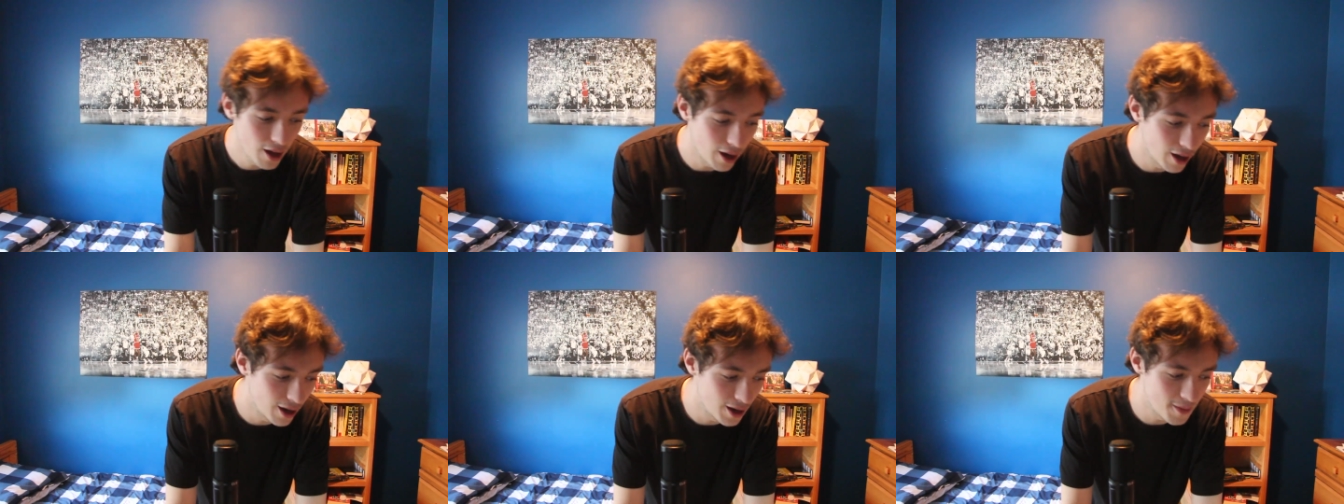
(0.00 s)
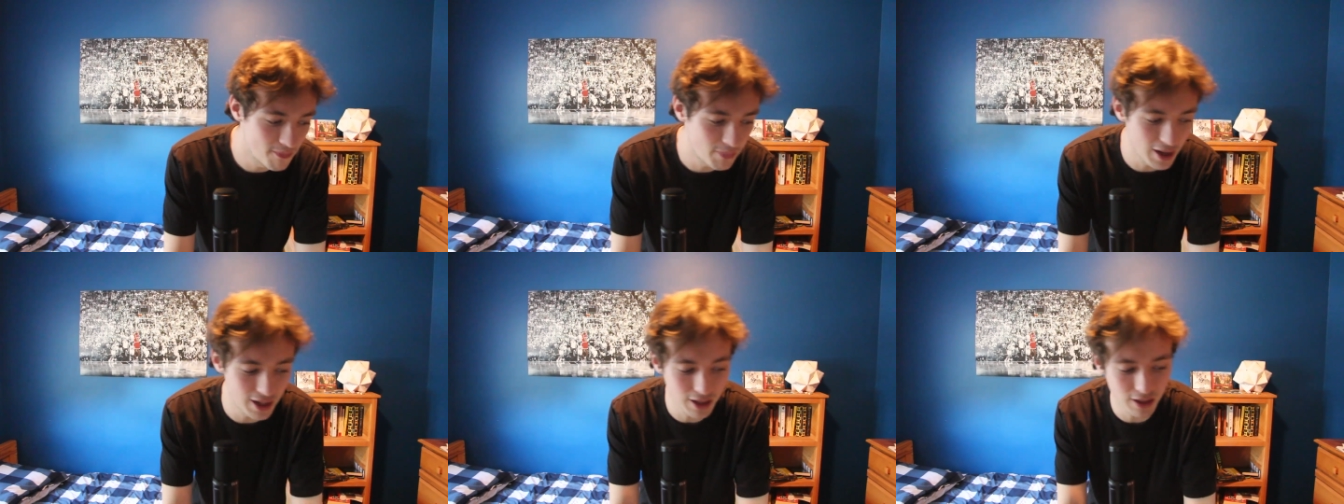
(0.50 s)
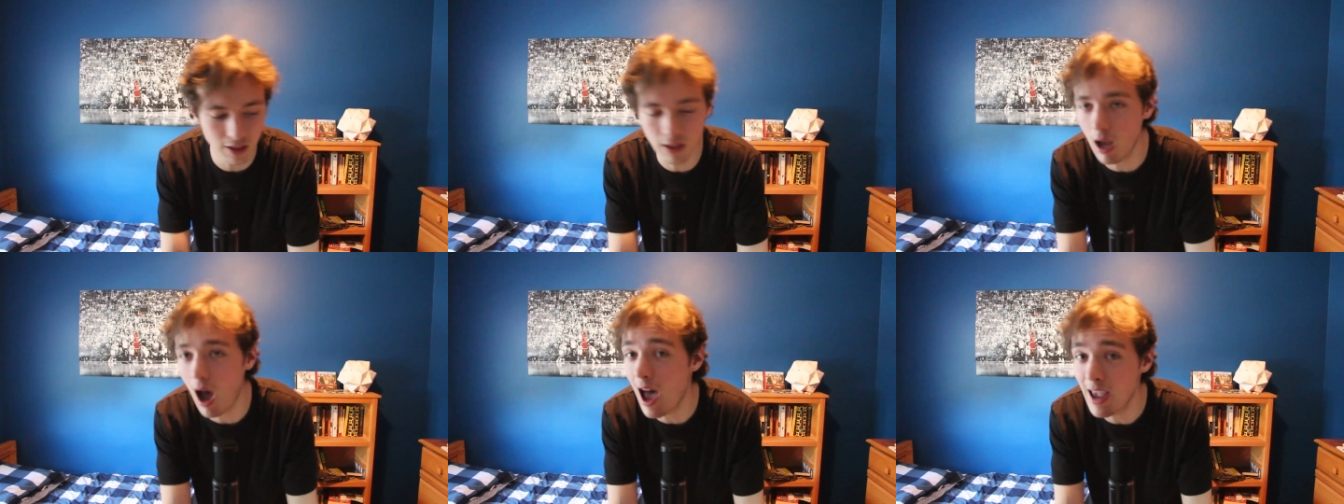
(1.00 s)
But
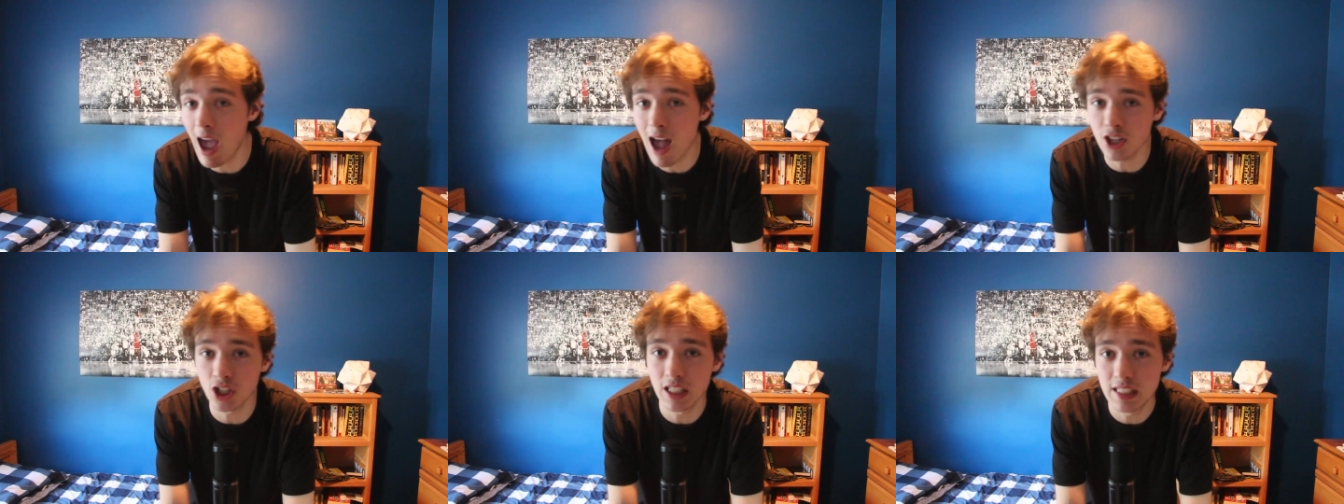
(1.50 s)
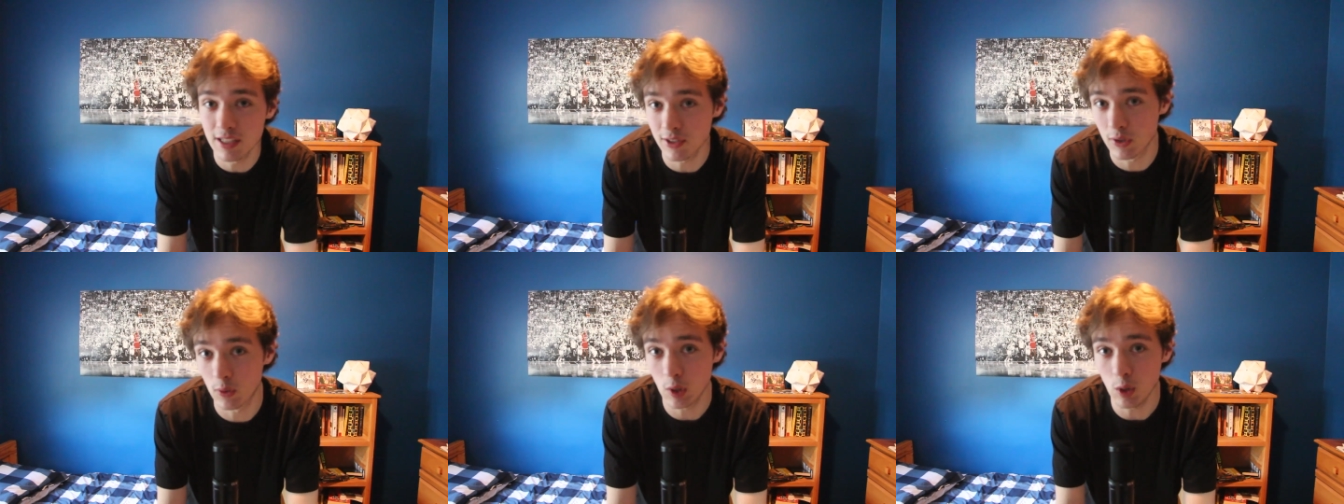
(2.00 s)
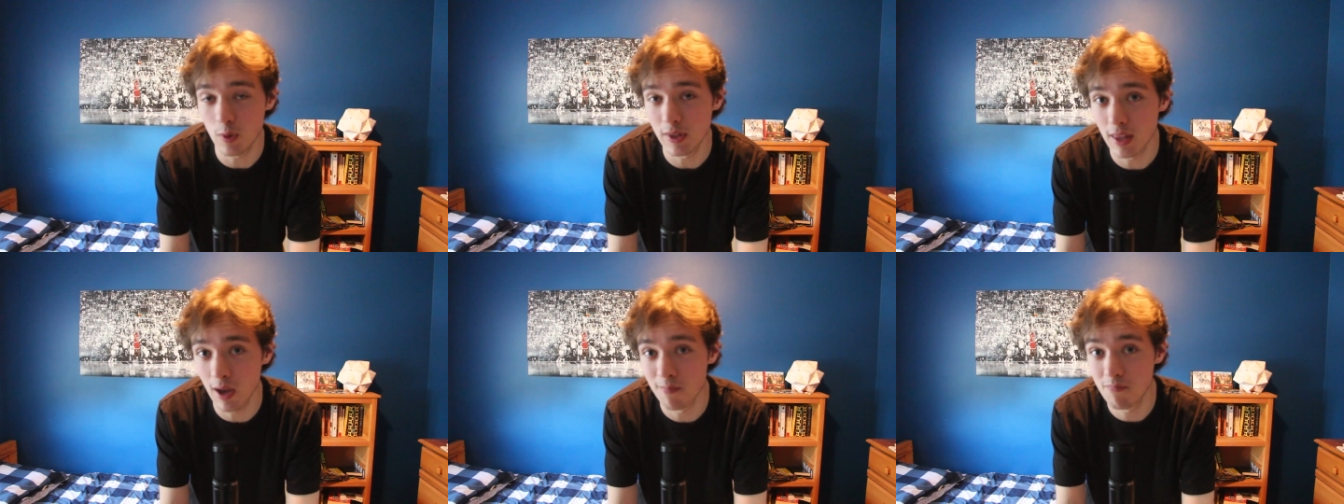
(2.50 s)
I actually disagree
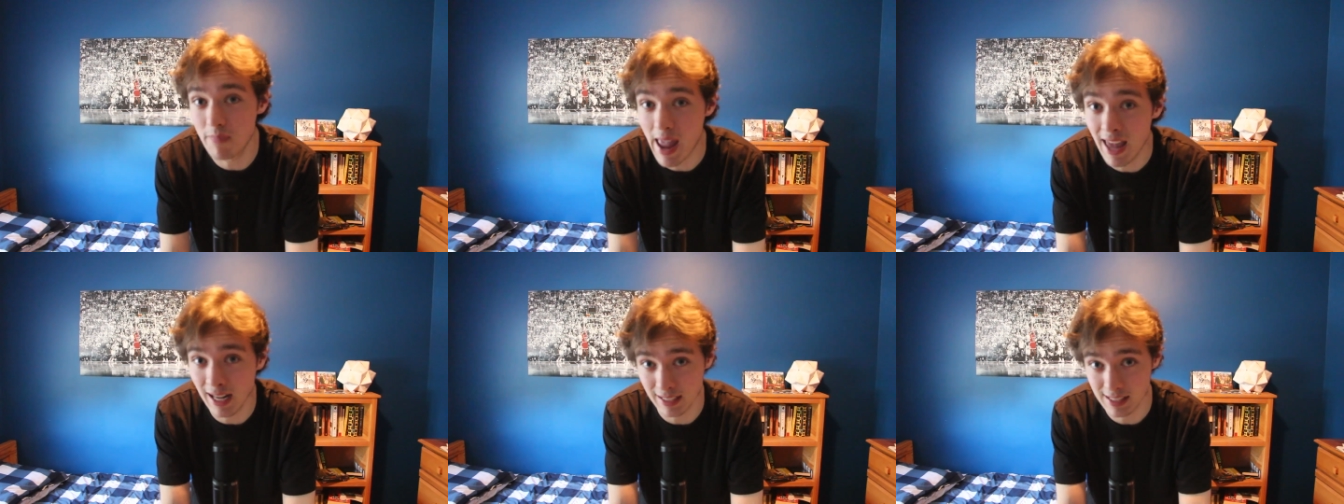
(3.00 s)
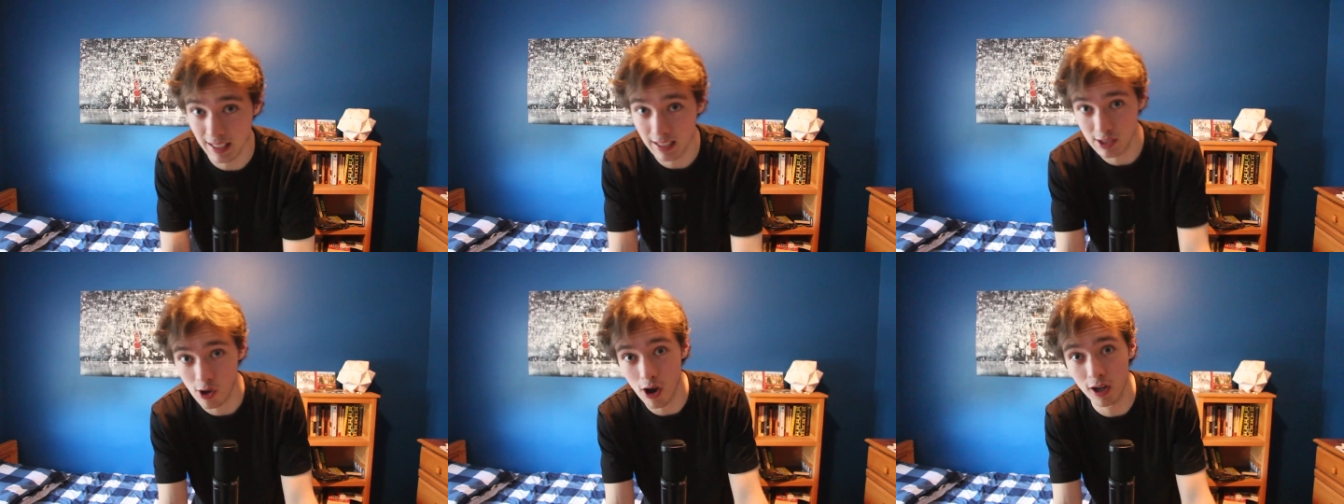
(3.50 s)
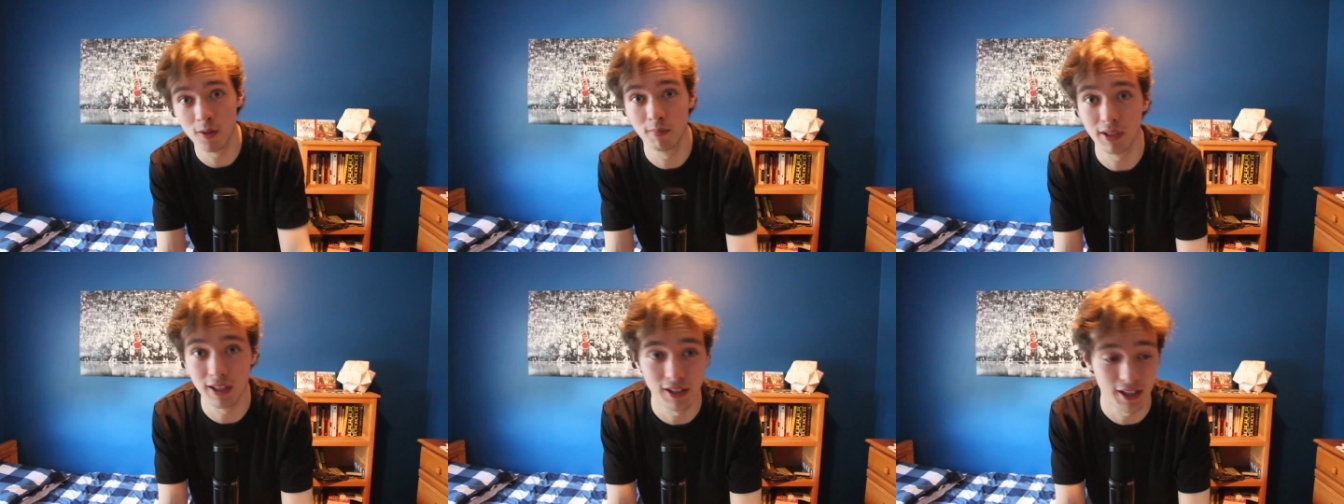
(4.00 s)
with them banning TikTok
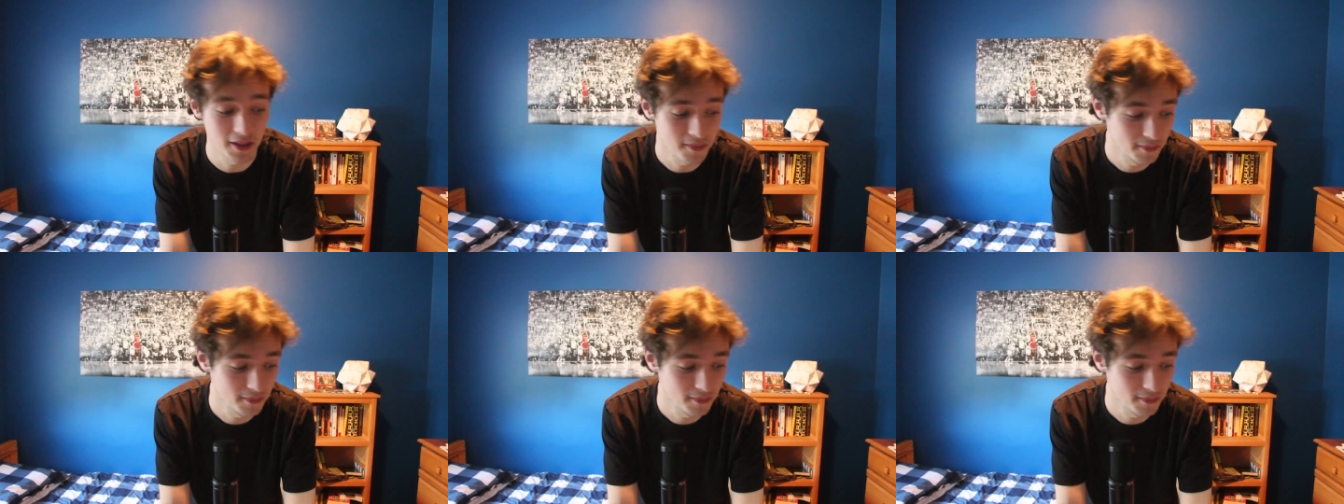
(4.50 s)
completely.